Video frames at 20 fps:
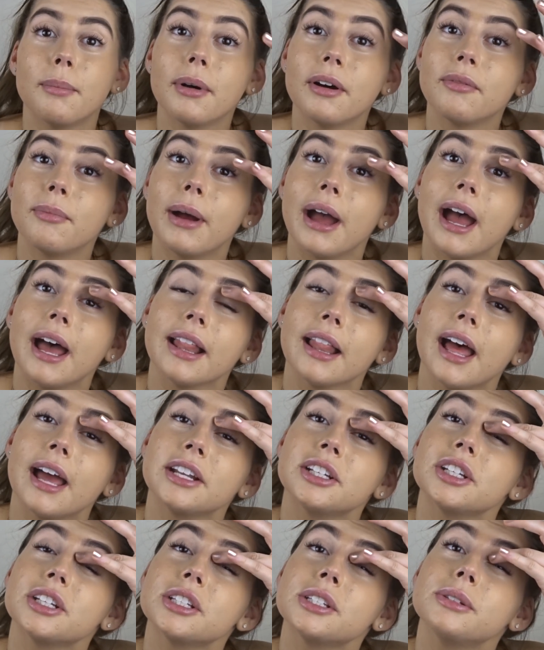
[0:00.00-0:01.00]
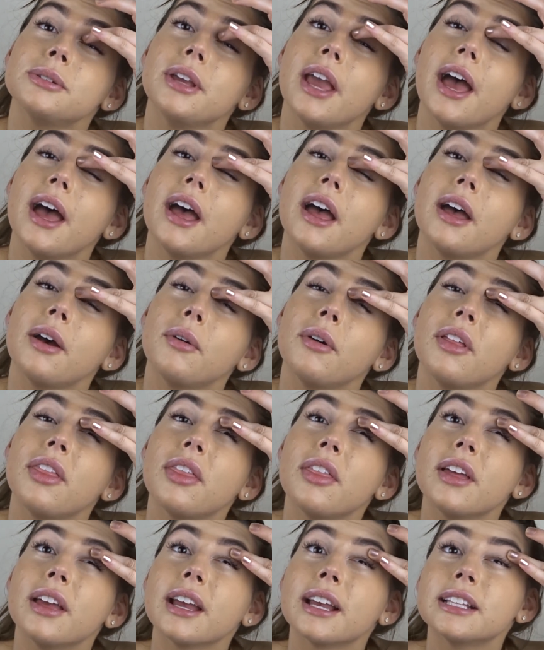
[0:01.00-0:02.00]
above my eyelashes yet
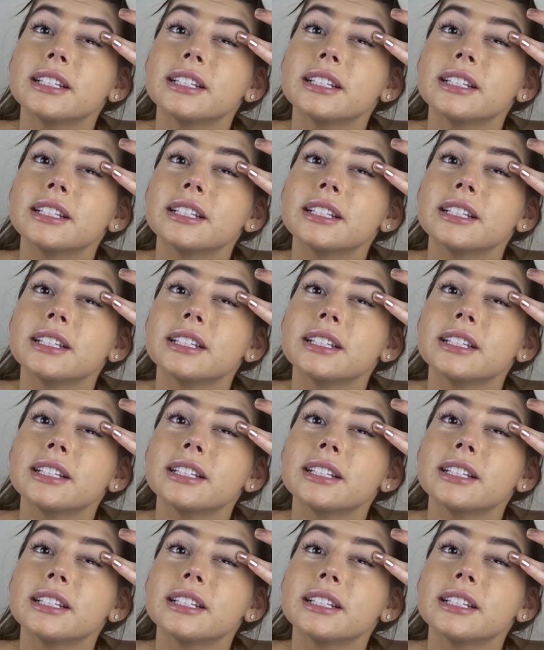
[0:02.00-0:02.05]
with the